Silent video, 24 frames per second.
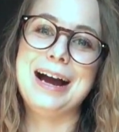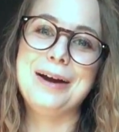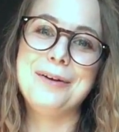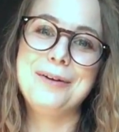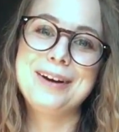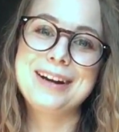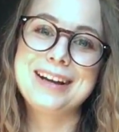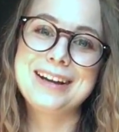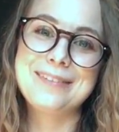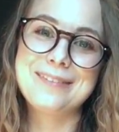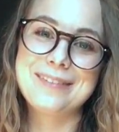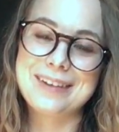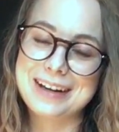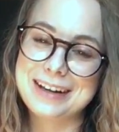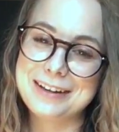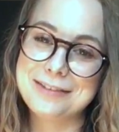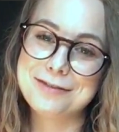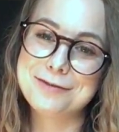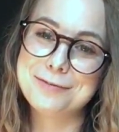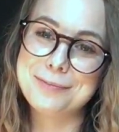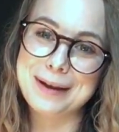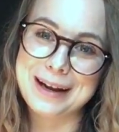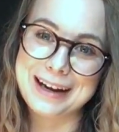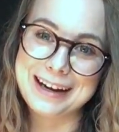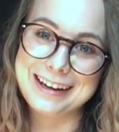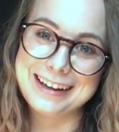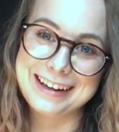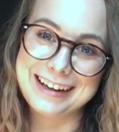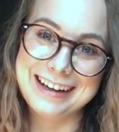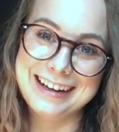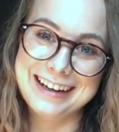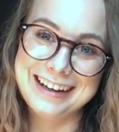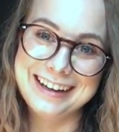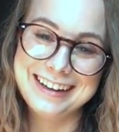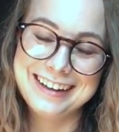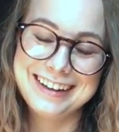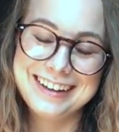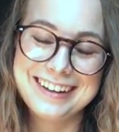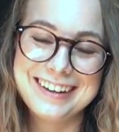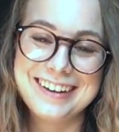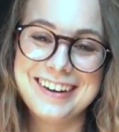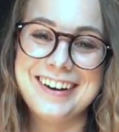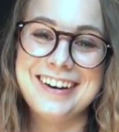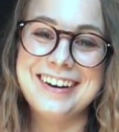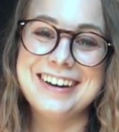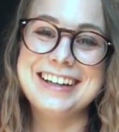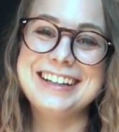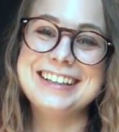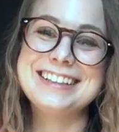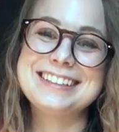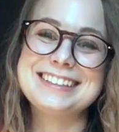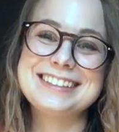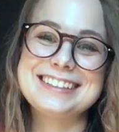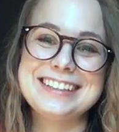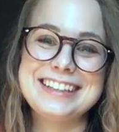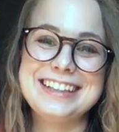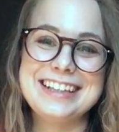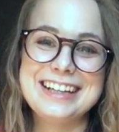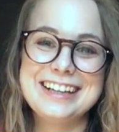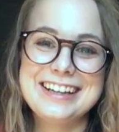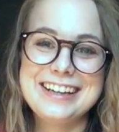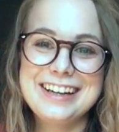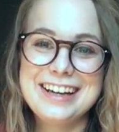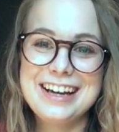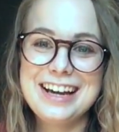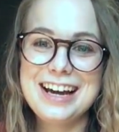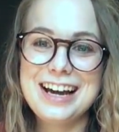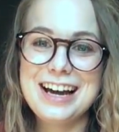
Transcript: I would get rid of pain, honestly.